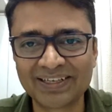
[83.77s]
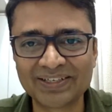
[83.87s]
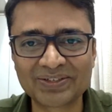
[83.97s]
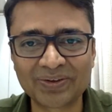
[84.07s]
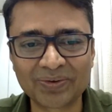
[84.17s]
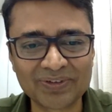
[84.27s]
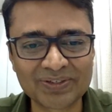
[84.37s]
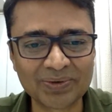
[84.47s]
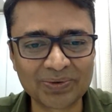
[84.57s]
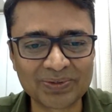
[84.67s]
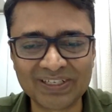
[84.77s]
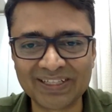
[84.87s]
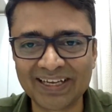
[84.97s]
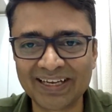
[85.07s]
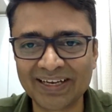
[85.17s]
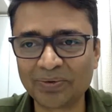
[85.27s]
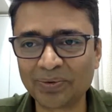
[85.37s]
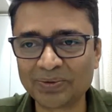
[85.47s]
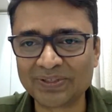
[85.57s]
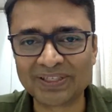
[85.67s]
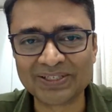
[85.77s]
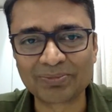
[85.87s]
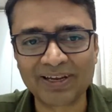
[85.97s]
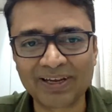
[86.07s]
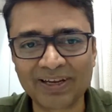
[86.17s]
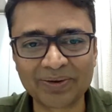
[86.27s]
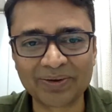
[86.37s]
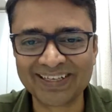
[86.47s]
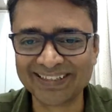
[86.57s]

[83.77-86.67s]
It's always good to see that and good to see the smile around.